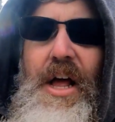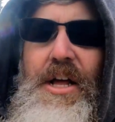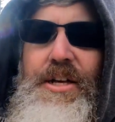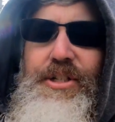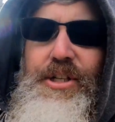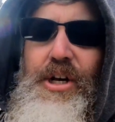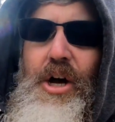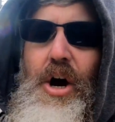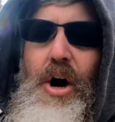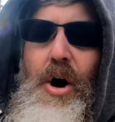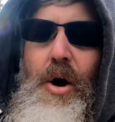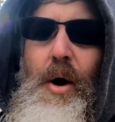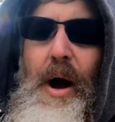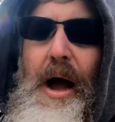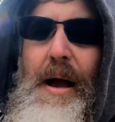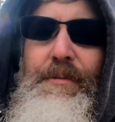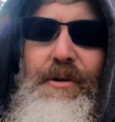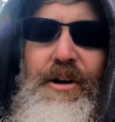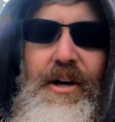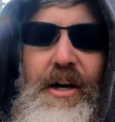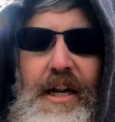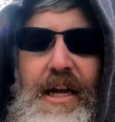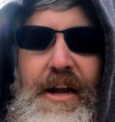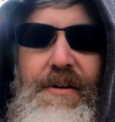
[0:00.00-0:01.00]
So
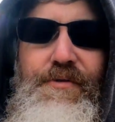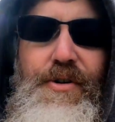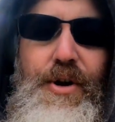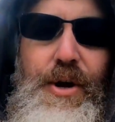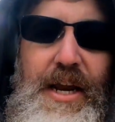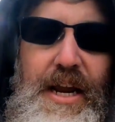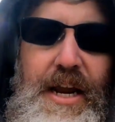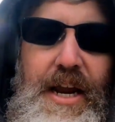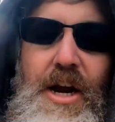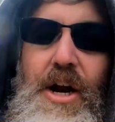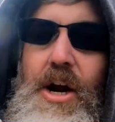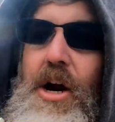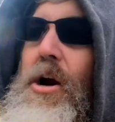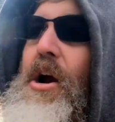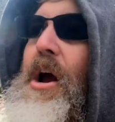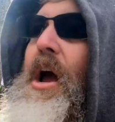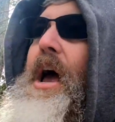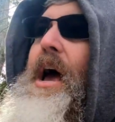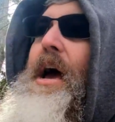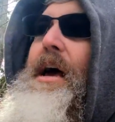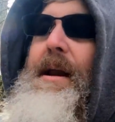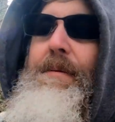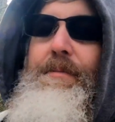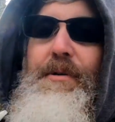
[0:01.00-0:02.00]
I'm gonna leave you here
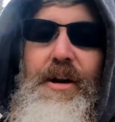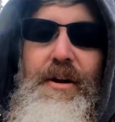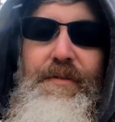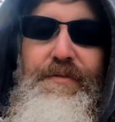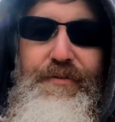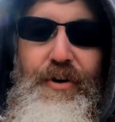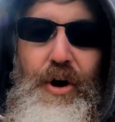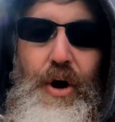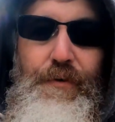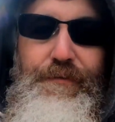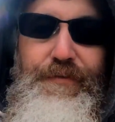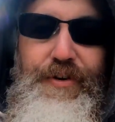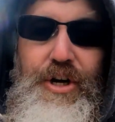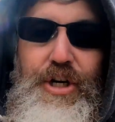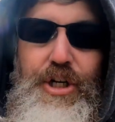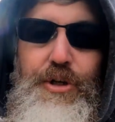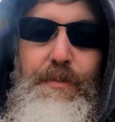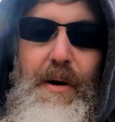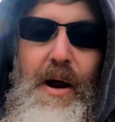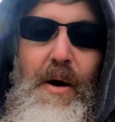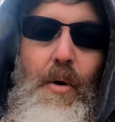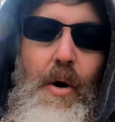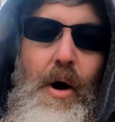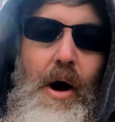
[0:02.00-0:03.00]
and I'm gonna go
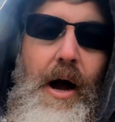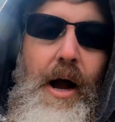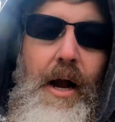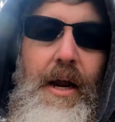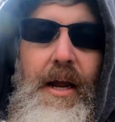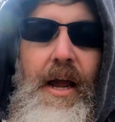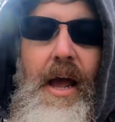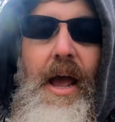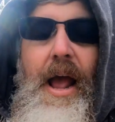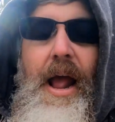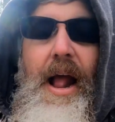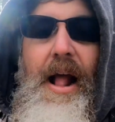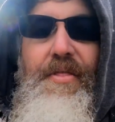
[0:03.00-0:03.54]
finish my walk